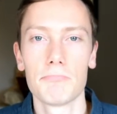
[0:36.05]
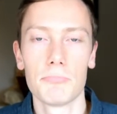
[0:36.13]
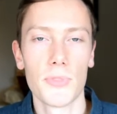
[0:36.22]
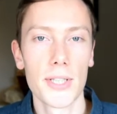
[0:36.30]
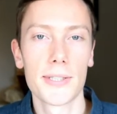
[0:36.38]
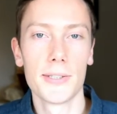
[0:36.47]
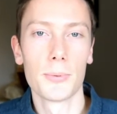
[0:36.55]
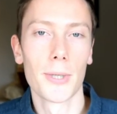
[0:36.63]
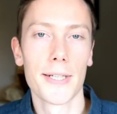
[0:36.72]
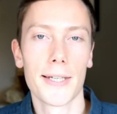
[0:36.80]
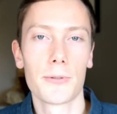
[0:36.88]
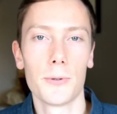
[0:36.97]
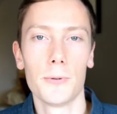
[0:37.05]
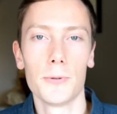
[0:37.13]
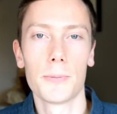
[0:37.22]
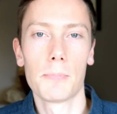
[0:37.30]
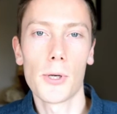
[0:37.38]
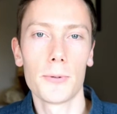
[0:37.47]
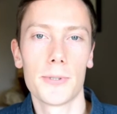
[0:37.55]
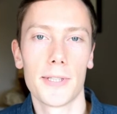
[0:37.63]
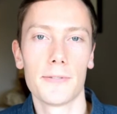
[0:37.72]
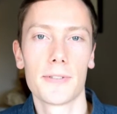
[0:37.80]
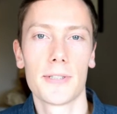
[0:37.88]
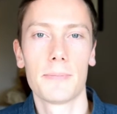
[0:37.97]
This is why they're called
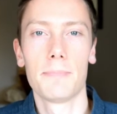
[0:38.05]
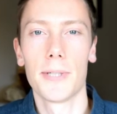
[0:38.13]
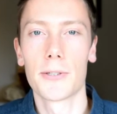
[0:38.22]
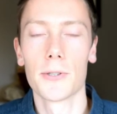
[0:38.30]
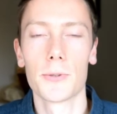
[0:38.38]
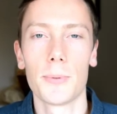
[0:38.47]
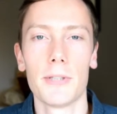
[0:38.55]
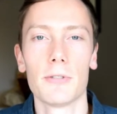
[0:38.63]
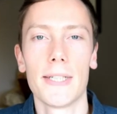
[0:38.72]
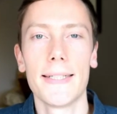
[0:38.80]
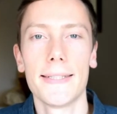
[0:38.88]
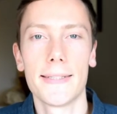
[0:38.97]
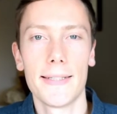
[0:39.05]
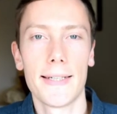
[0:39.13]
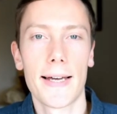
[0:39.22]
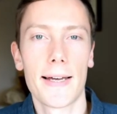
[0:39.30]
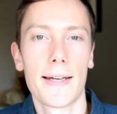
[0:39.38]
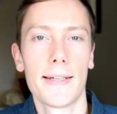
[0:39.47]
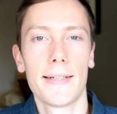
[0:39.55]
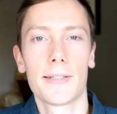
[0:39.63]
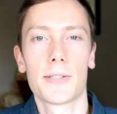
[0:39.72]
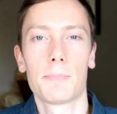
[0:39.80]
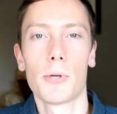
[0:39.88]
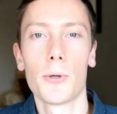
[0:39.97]
plosives, because we release the air
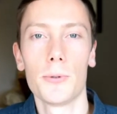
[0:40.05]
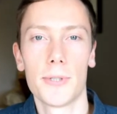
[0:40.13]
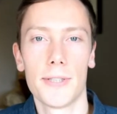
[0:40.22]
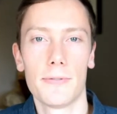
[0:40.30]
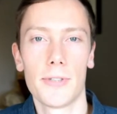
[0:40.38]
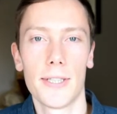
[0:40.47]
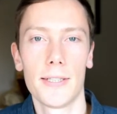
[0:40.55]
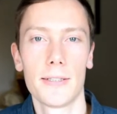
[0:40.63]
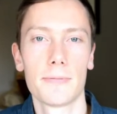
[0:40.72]
explosively.